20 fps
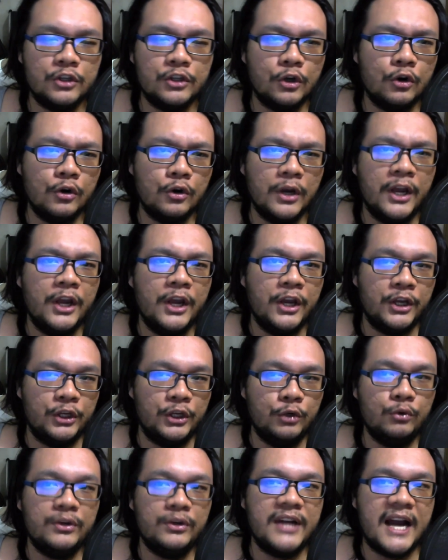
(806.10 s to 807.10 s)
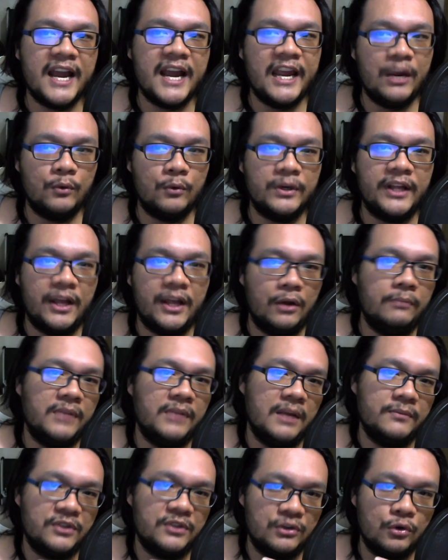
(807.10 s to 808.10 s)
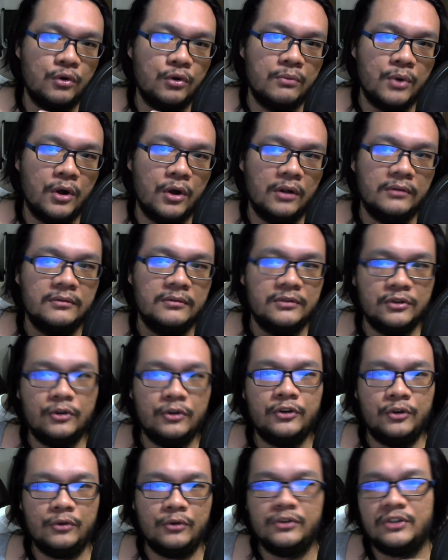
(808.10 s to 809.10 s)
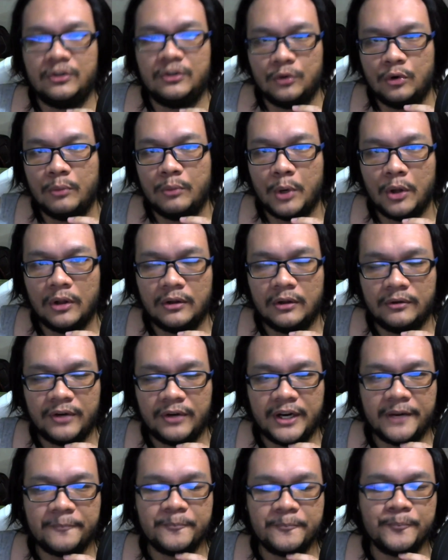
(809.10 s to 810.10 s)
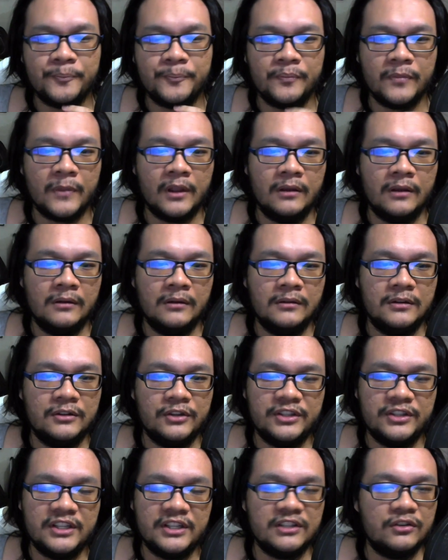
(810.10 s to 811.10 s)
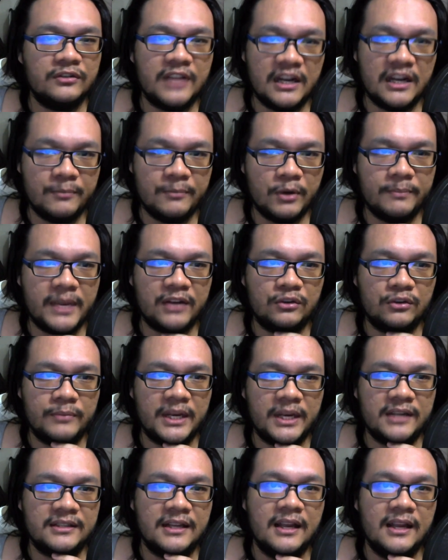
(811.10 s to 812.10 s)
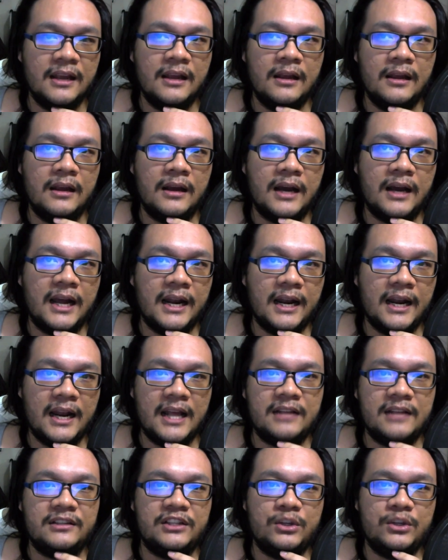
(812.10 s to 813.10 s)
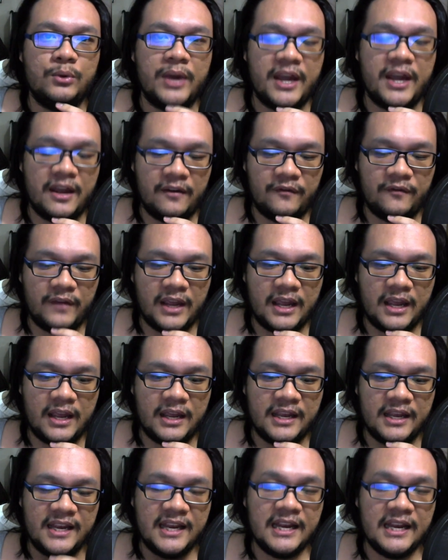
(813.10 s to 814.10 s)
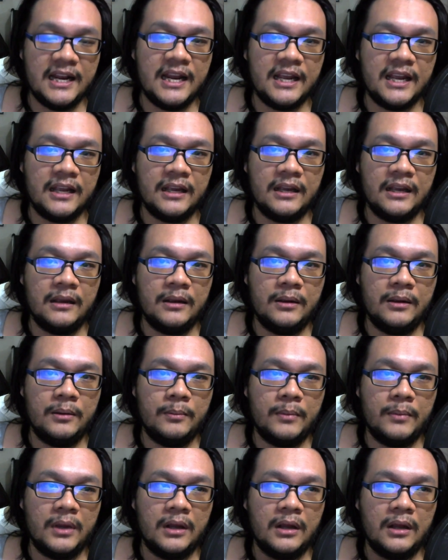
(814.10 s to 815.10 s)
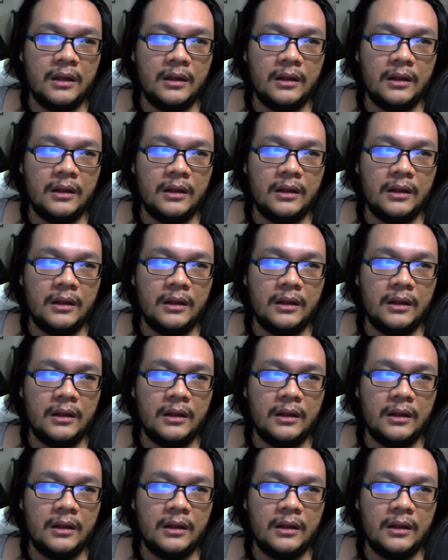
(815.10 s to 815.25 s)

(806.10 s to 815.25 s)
So you dying will help them snowball. So don't snowball, right? So just teleport back to base, unless you have a healing